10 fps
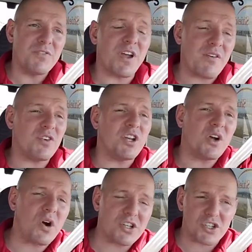If you have any
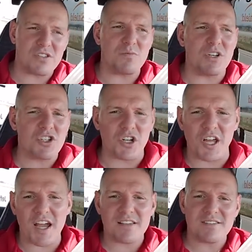questions, be sure
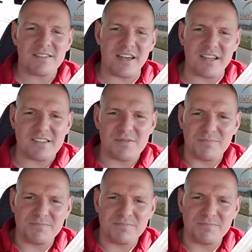to ask. Thanks.